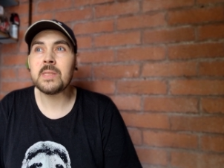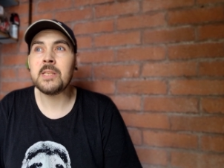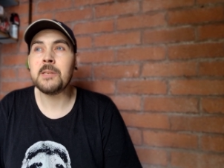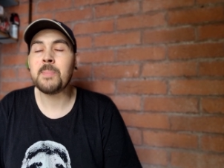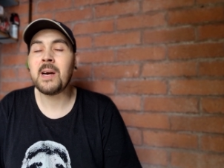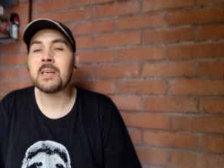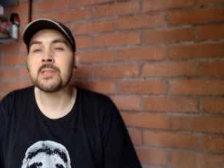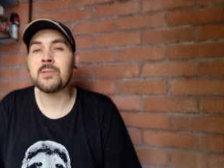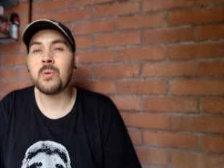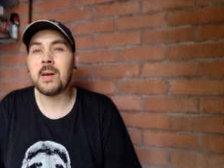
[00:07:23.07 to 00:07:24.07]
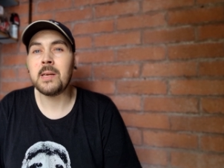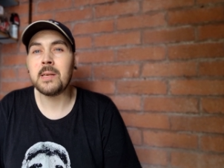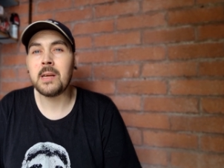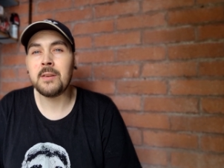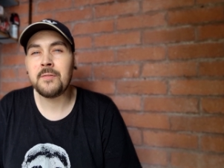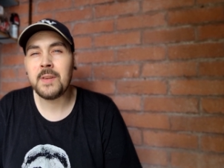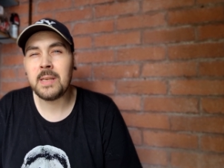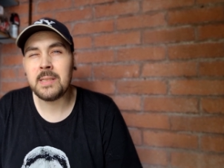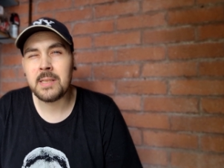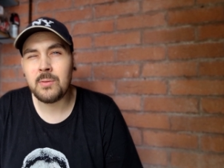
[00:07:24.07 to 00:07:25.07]
And he passed away. And the
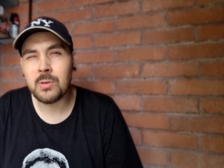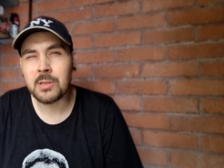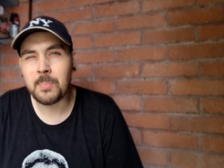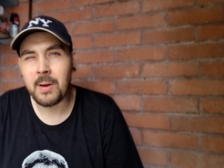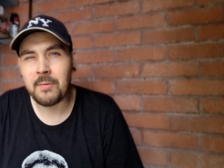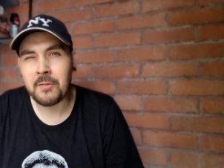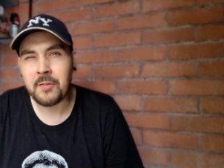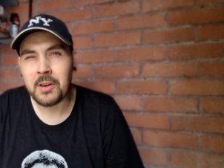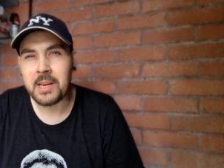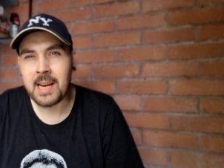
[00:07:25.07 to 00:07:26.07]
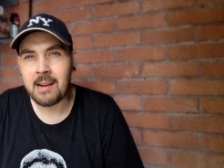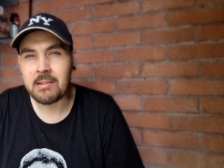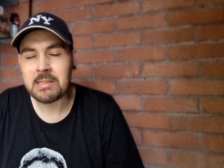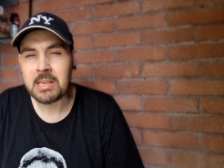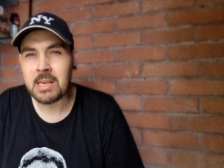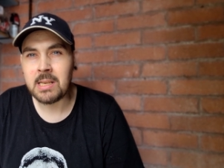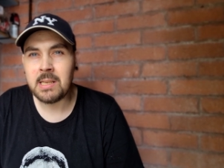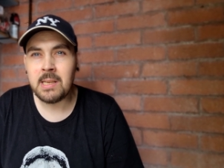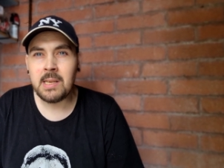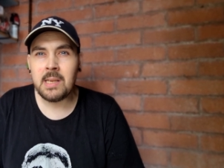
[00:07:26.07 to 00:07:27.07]
thing is, he was a bit of a funny character.
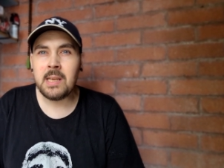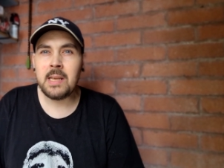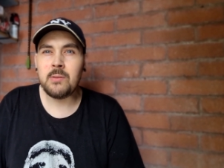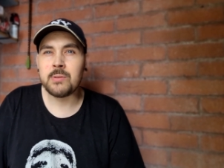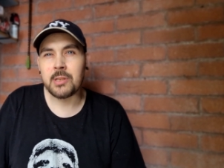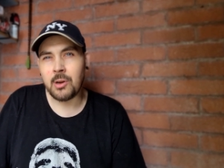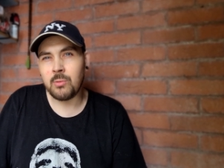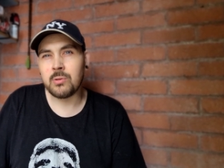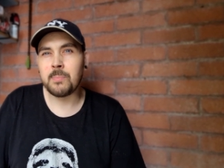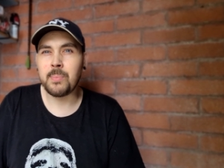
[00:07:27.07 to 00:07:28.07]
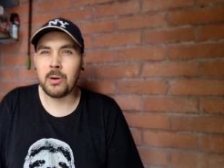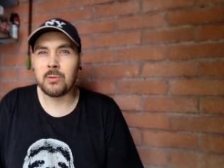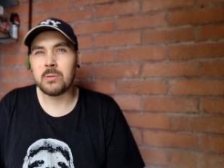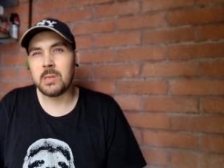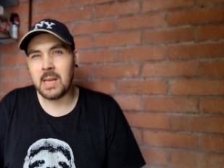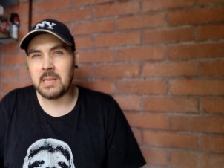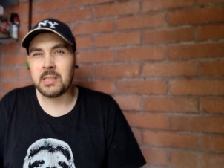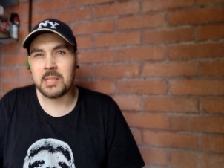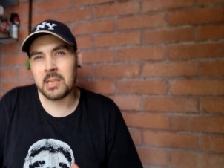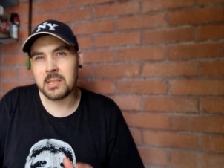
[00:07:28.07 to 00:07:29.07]
He was an older bloke, late
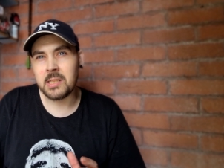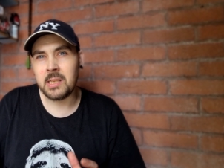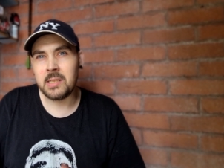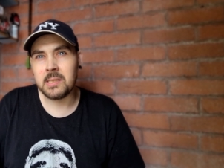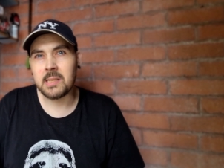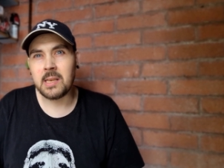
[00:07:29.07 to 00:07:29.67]
sixties.